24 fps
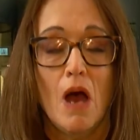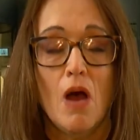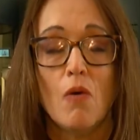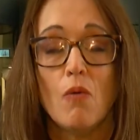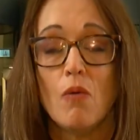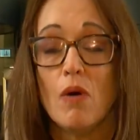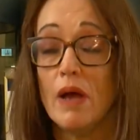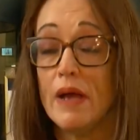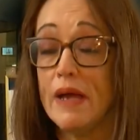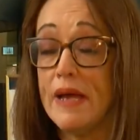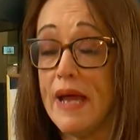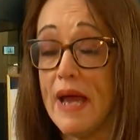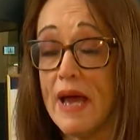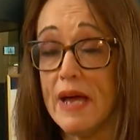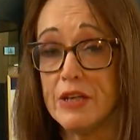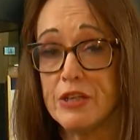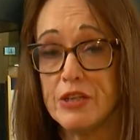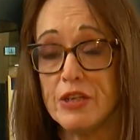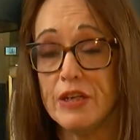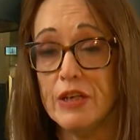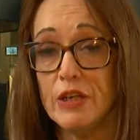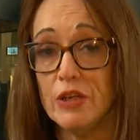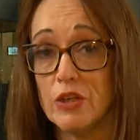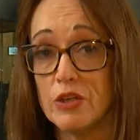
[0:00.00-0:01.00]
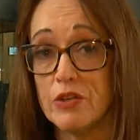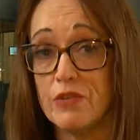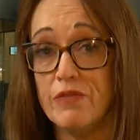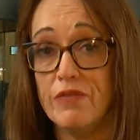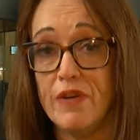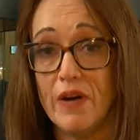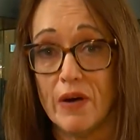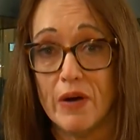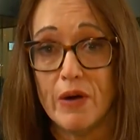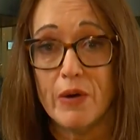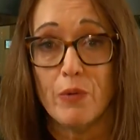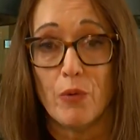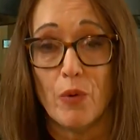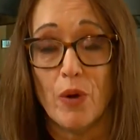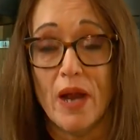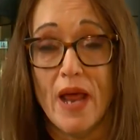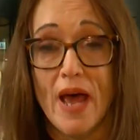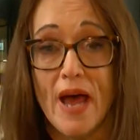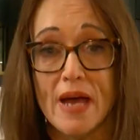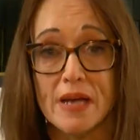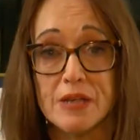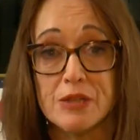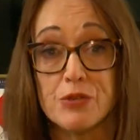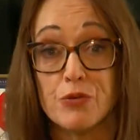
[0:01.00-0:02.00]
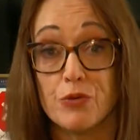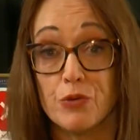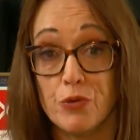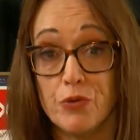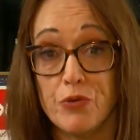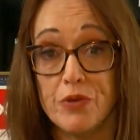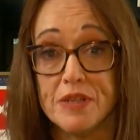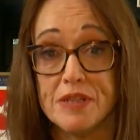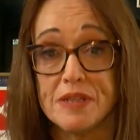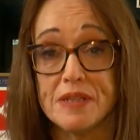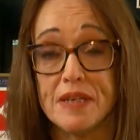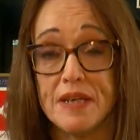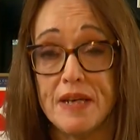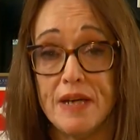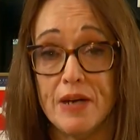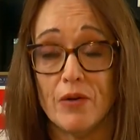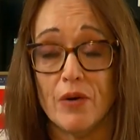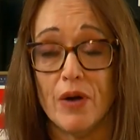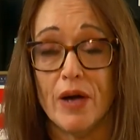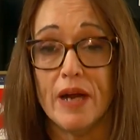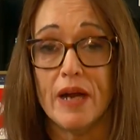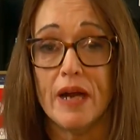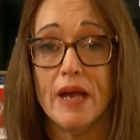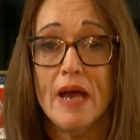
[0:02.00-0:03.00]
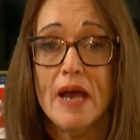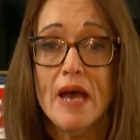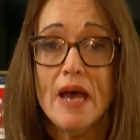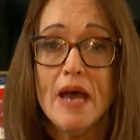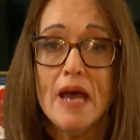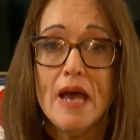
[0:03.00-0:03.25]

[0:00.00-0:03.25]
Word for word: Well, he actually looked very relaxed through this hearing.